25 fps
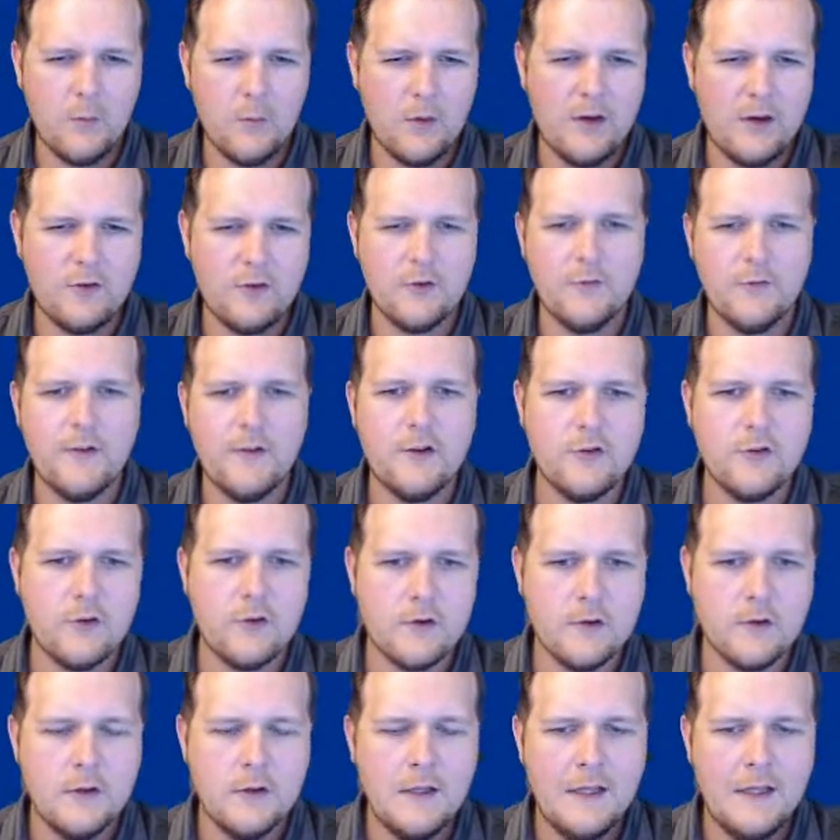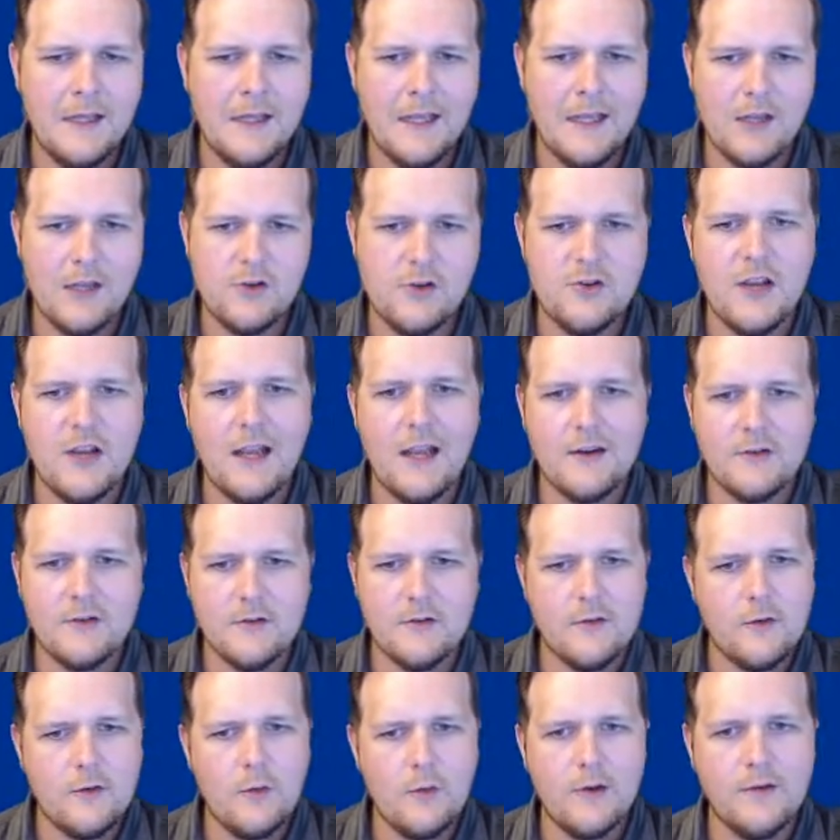intravitreal
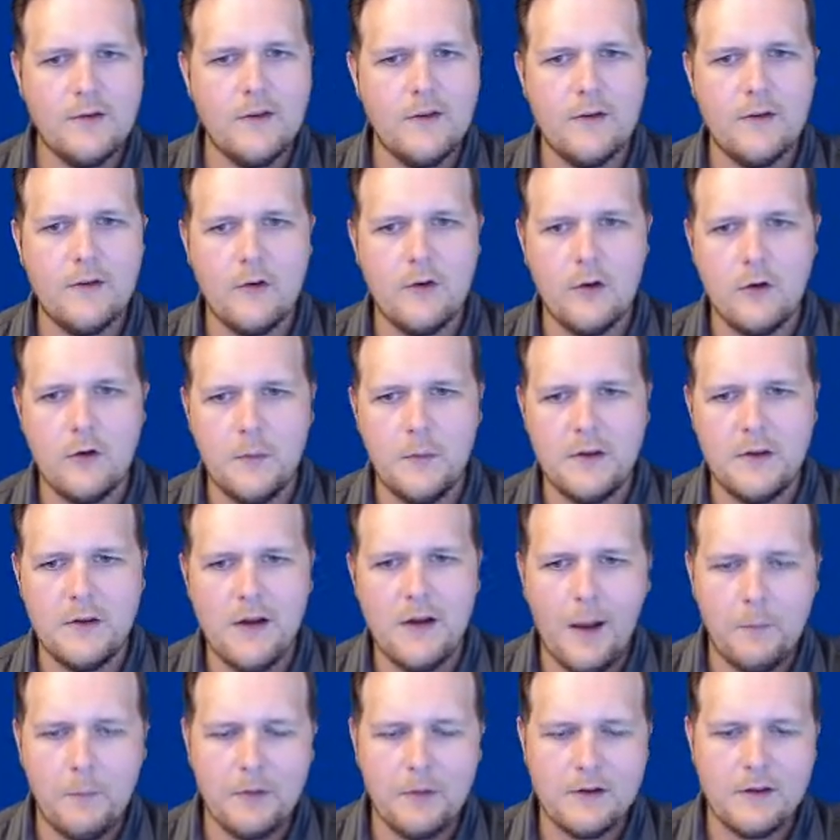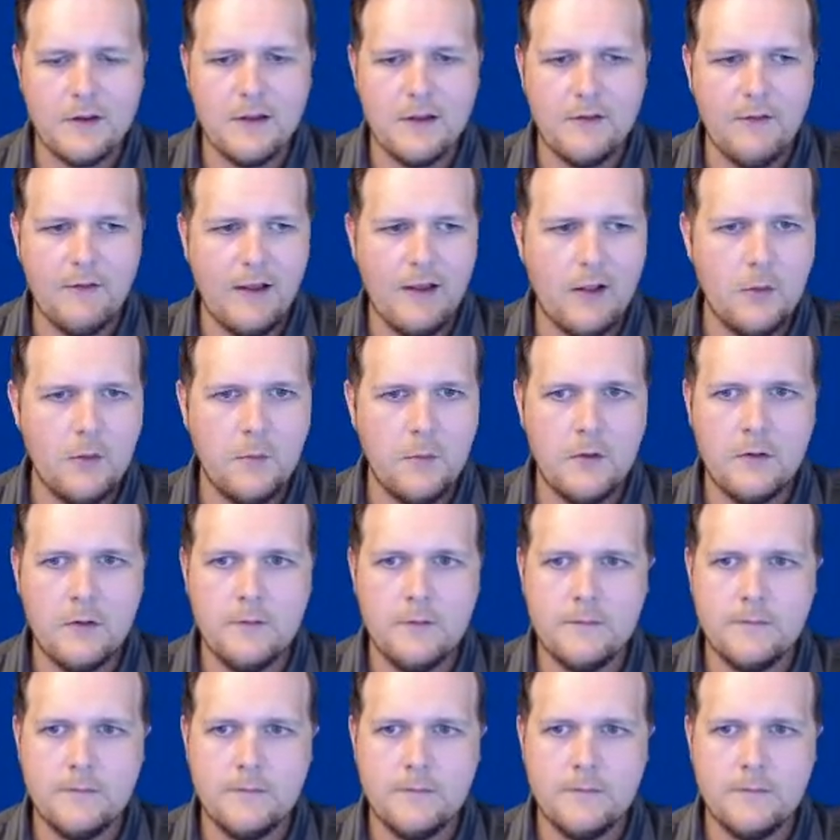injections. The rest of these are all going to be topically available.